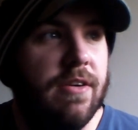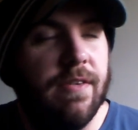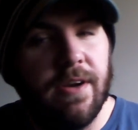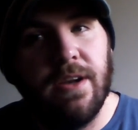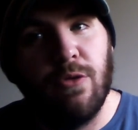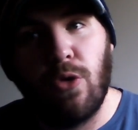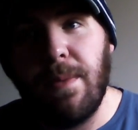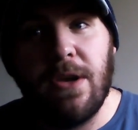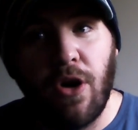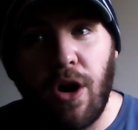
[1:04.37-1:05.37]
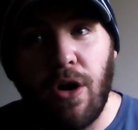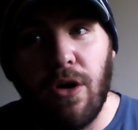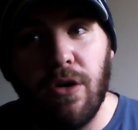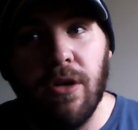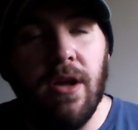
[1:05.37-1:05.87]
and here's a fucking creepy
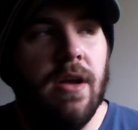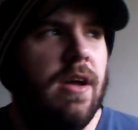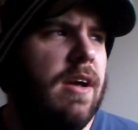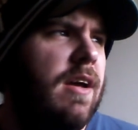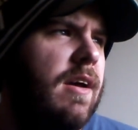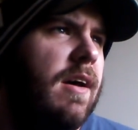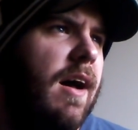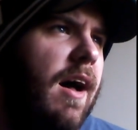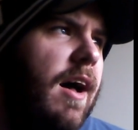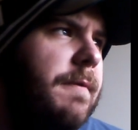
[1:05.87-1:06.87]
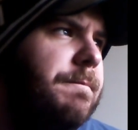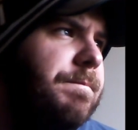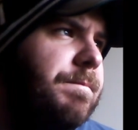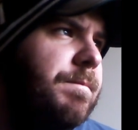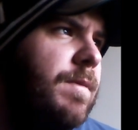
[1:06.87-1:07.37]
doll. Uh,
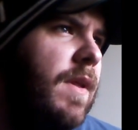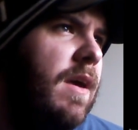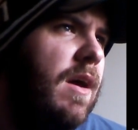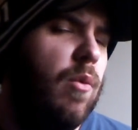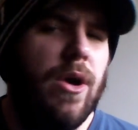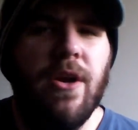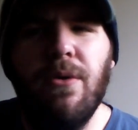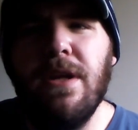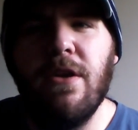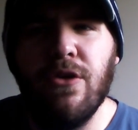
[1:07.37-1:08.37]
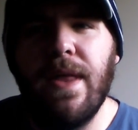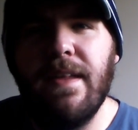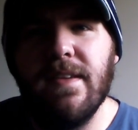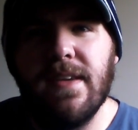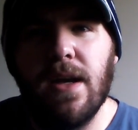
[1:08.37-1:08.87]
where you don't need to do
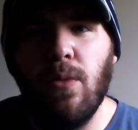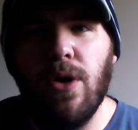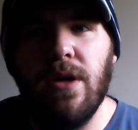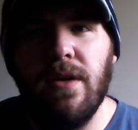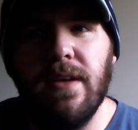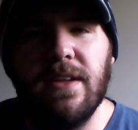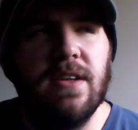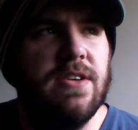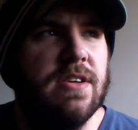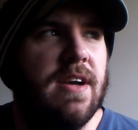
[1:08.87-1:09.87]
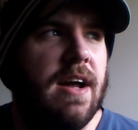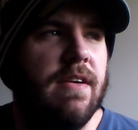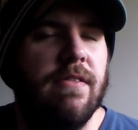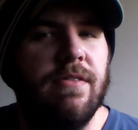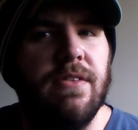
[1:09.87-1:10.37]
that in the second one. It's just
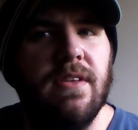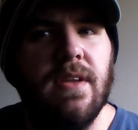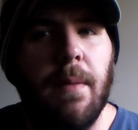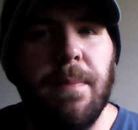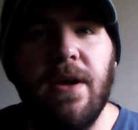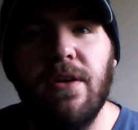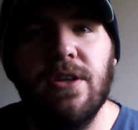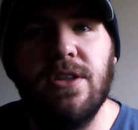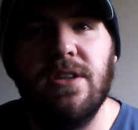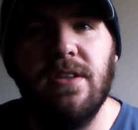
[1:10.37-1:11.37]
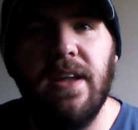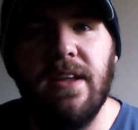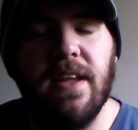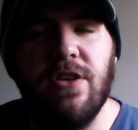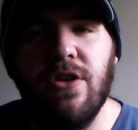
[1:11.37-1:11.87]
kind of appears.
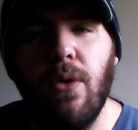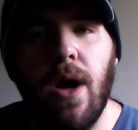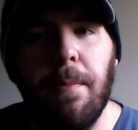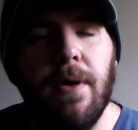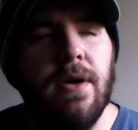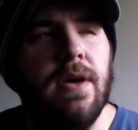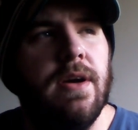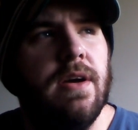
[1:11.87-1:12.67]
They show up,